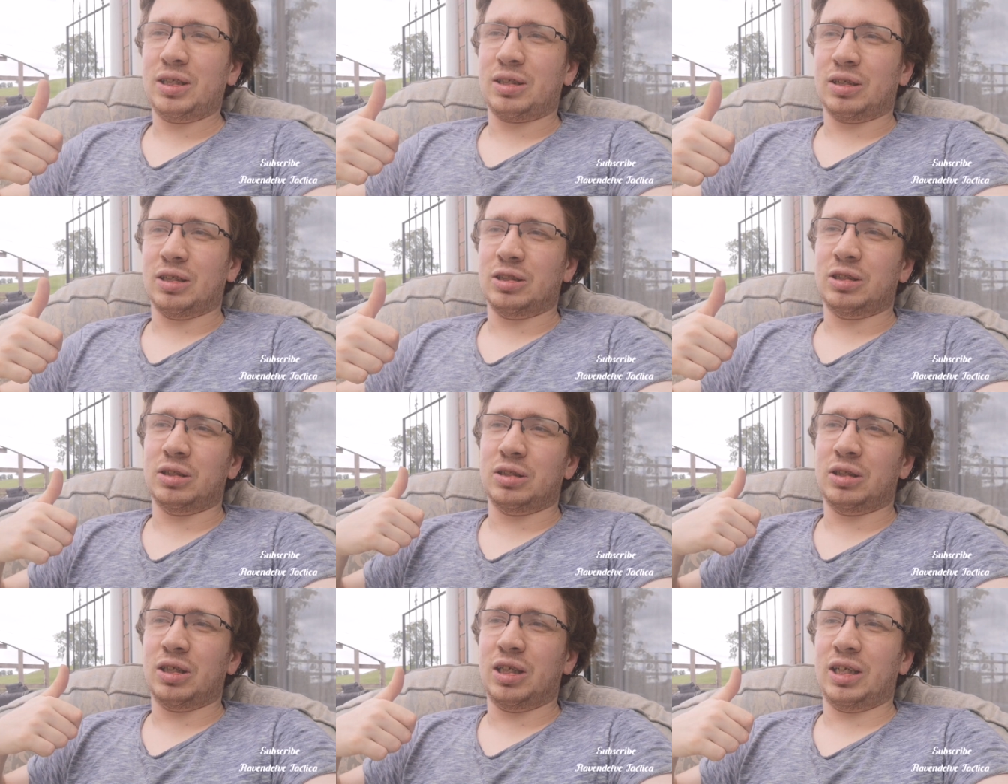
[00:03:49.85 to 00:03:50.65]
Because
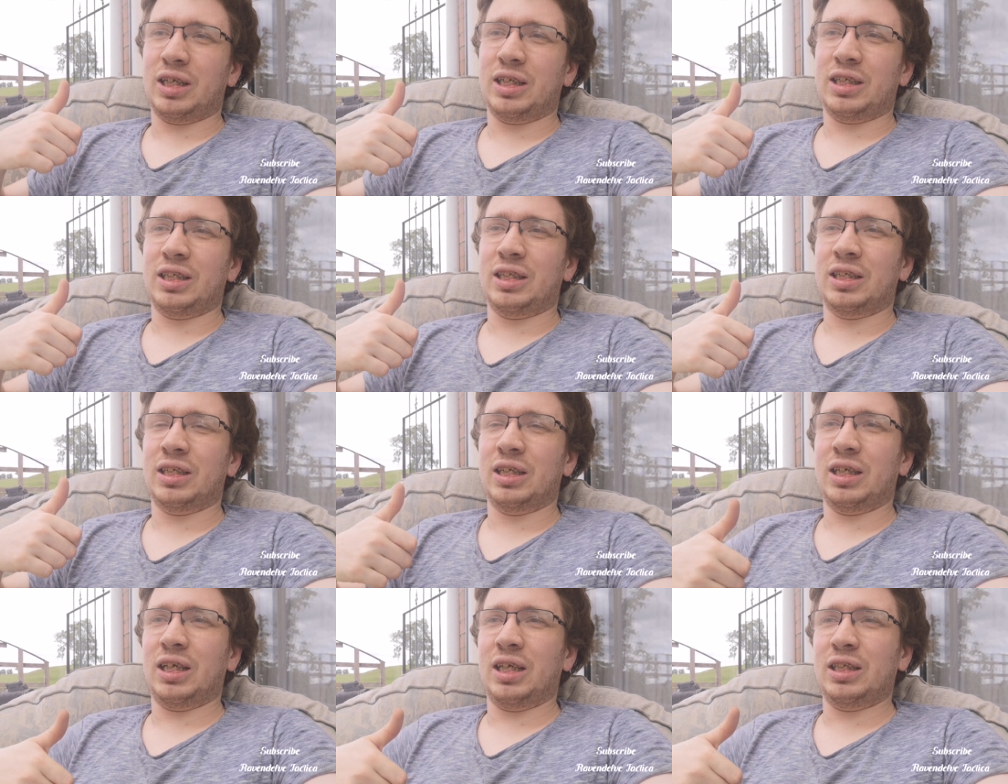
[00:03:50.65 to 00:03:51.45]

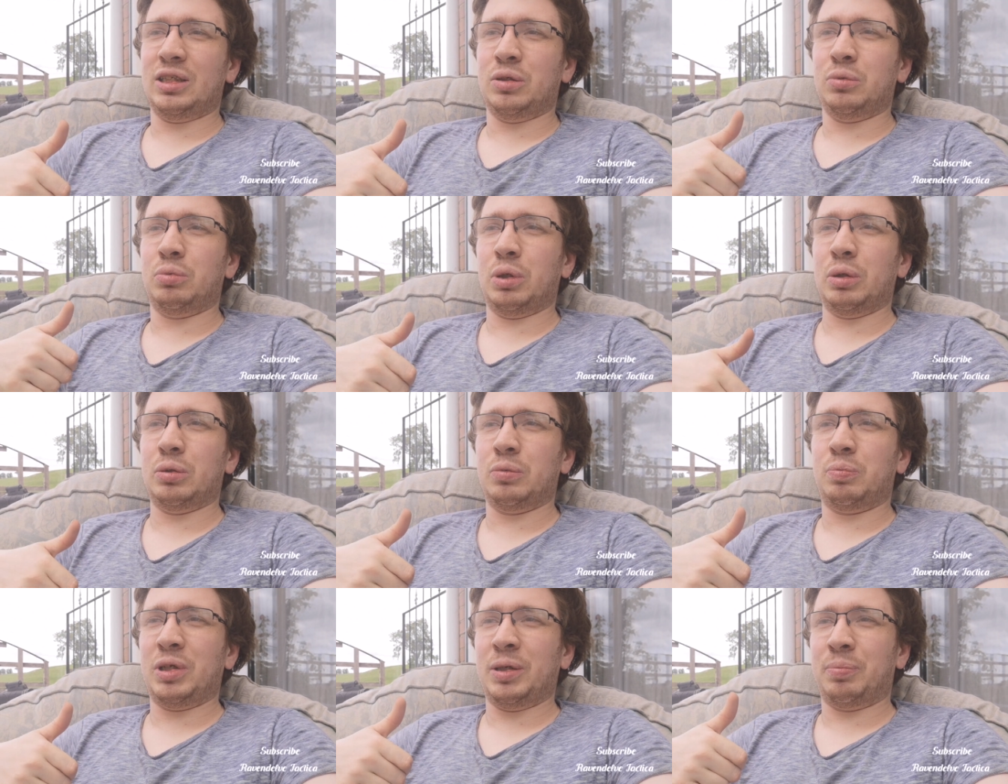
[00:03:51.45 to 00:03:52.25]
suddenly you
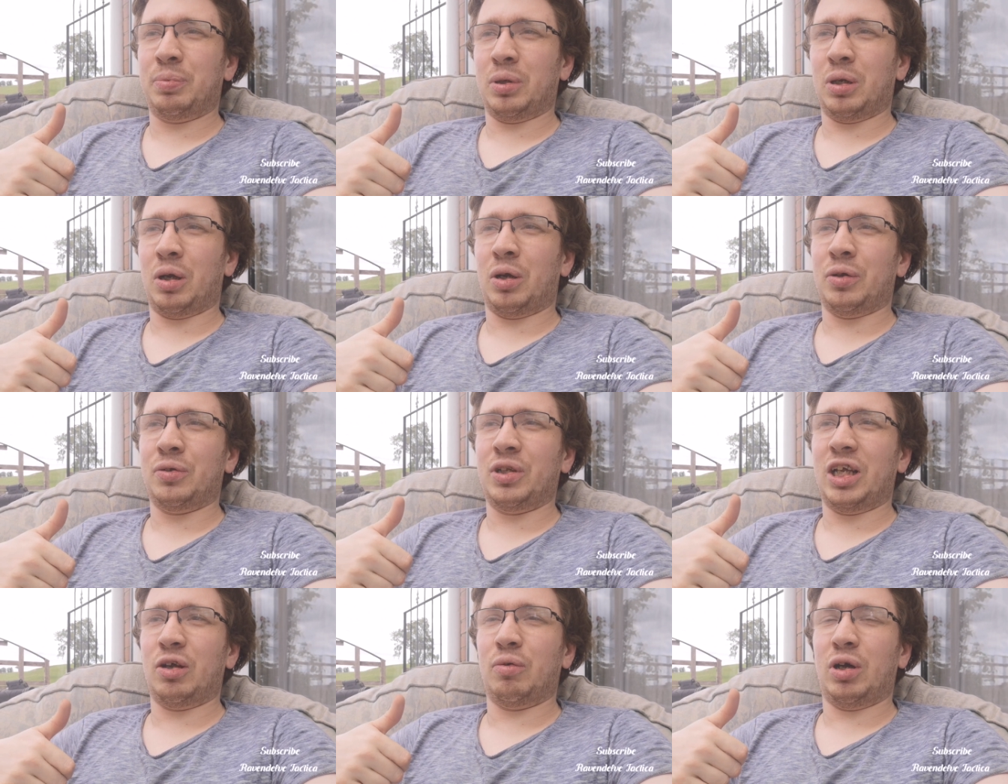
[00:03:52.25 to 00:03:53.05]
wound people
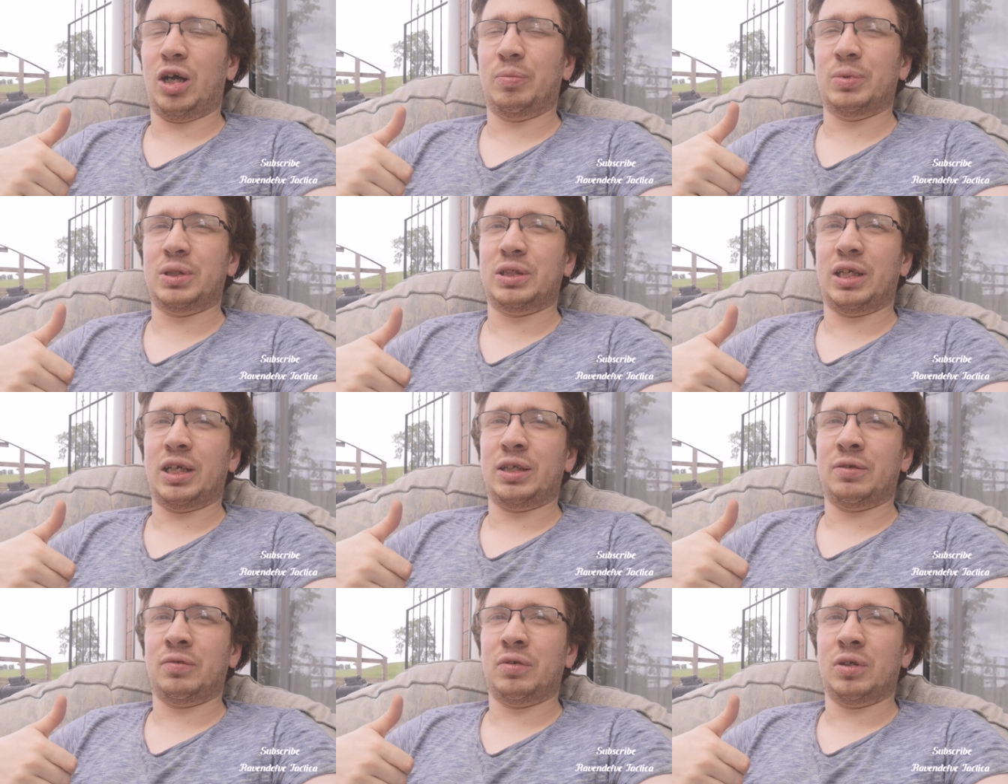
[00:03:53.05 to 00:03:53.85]
on their armor
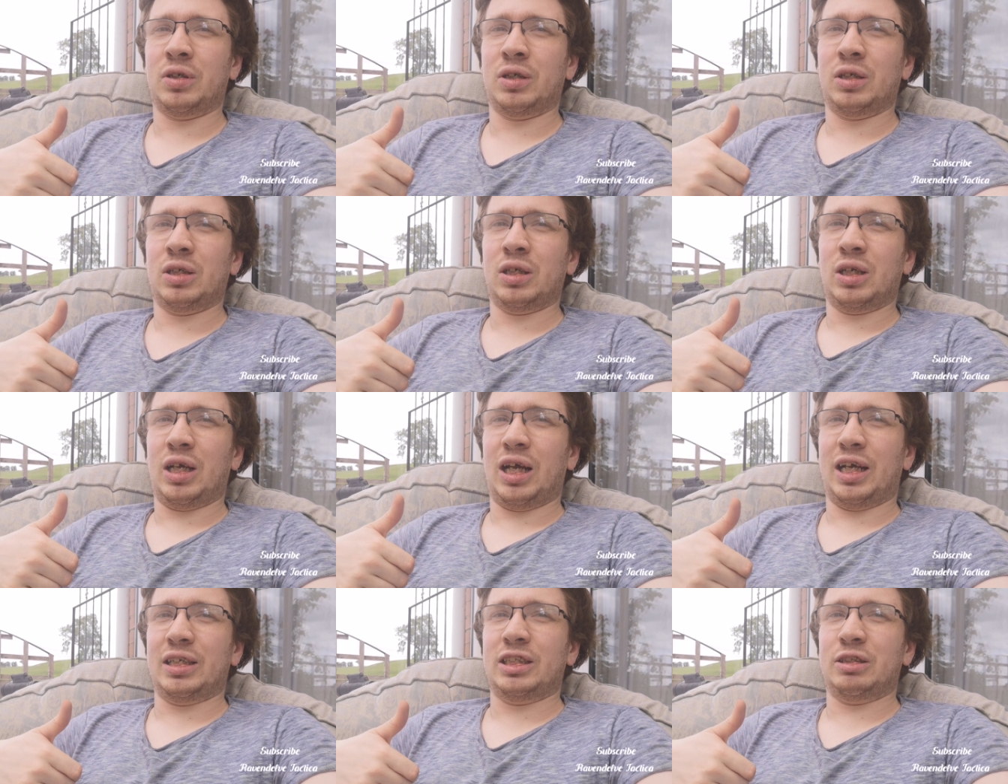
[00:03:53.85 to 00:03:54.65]
save
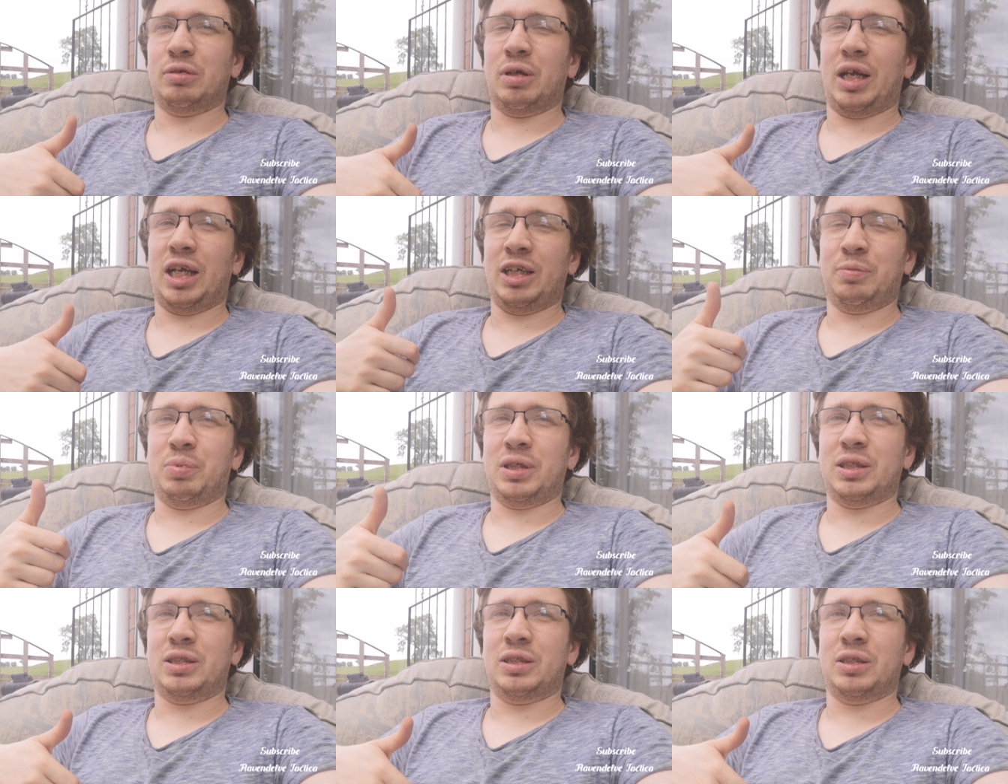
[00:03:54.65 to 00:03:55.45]
and you're at
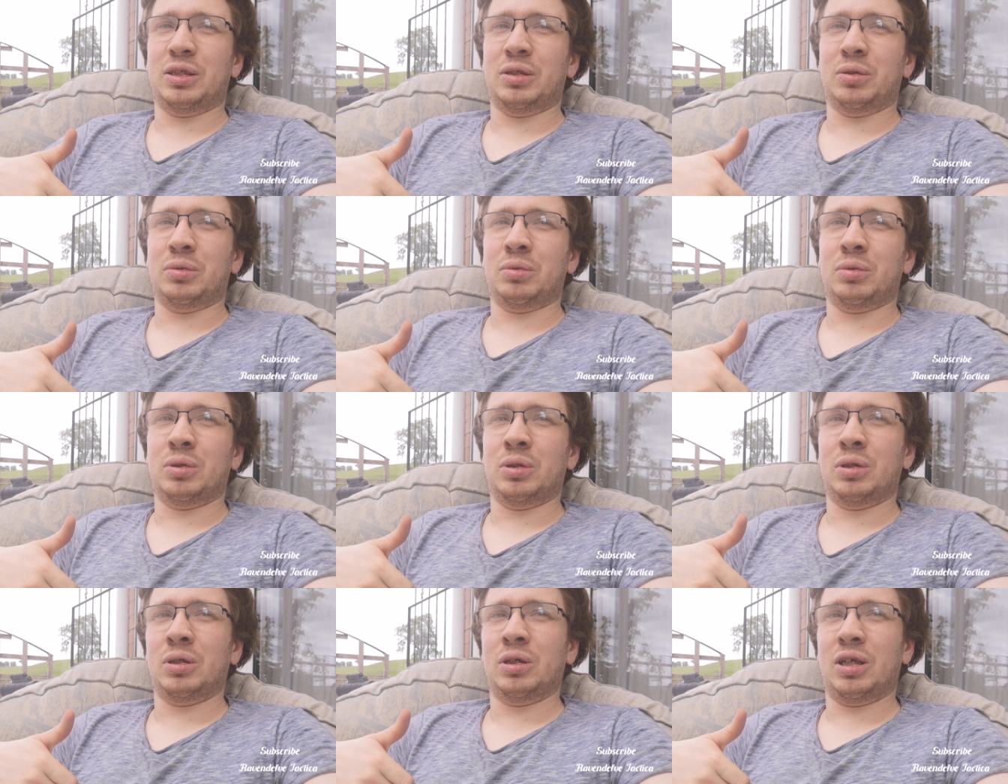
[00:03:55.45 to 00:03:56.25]
AP2,
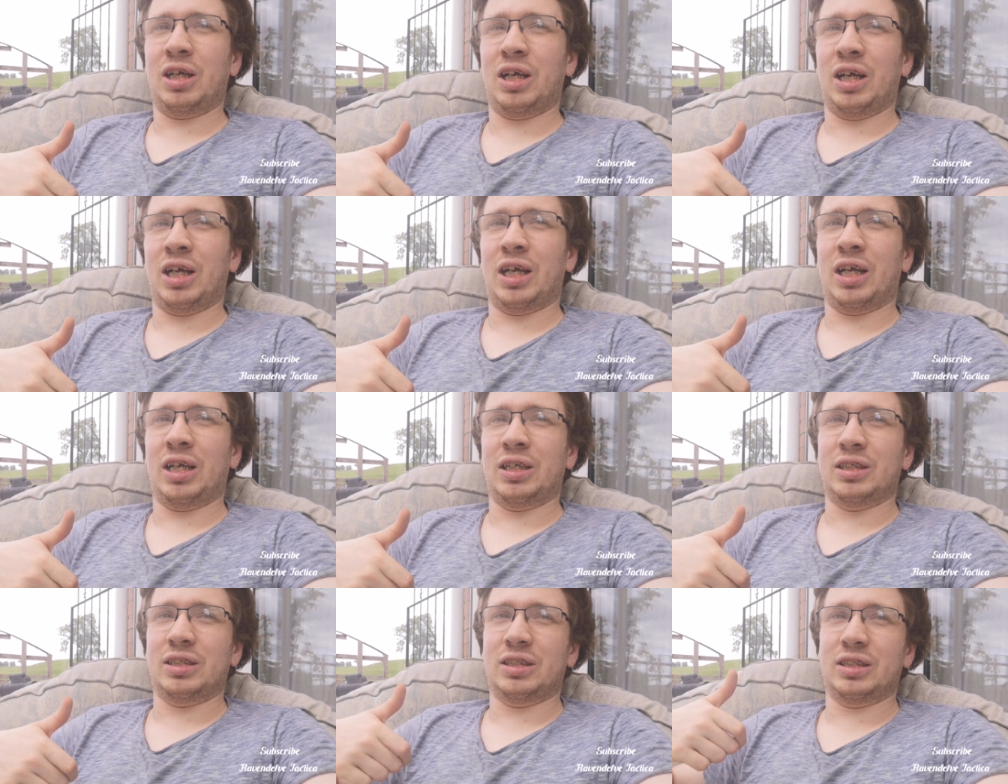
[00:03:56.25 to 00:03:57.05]

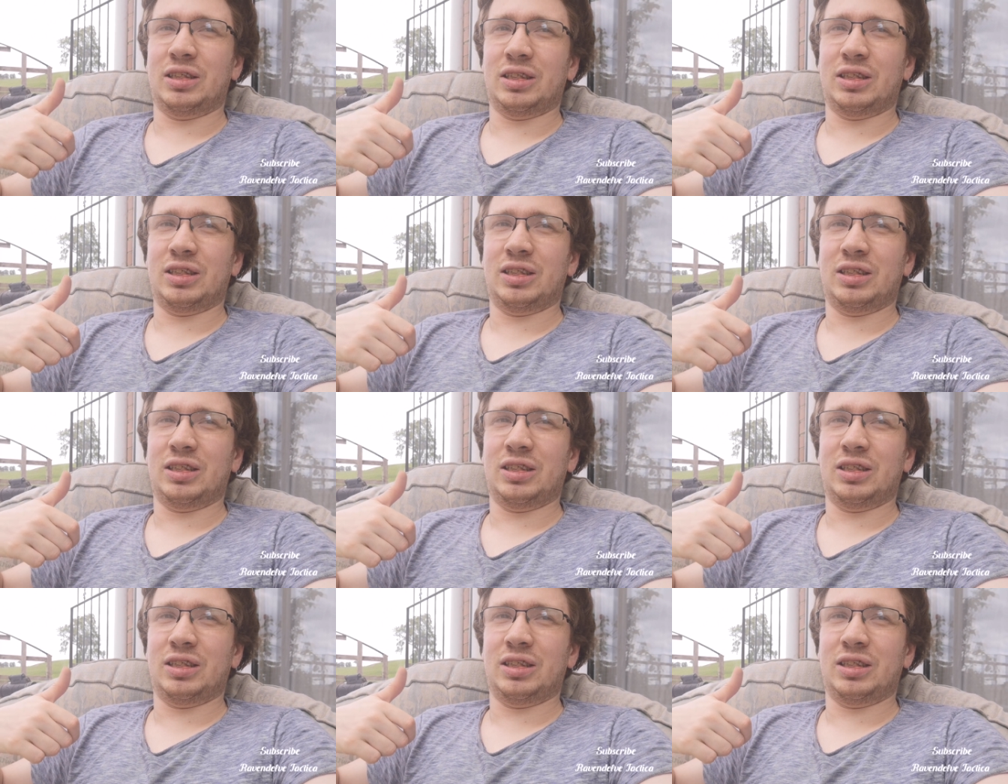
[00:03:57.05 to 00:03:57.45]
and